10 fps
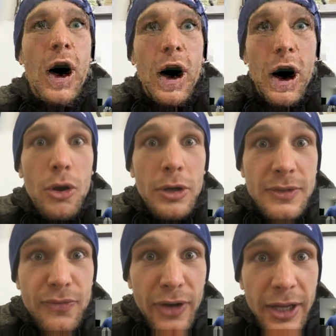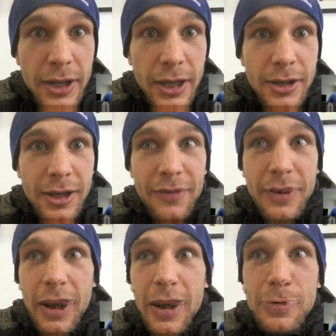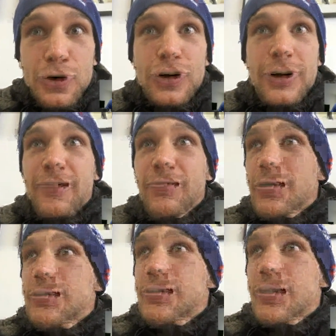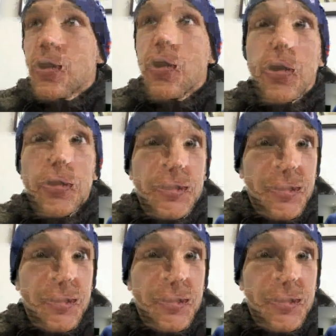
Oh, he's fighting Davi Ramos, and everybody's like, oh,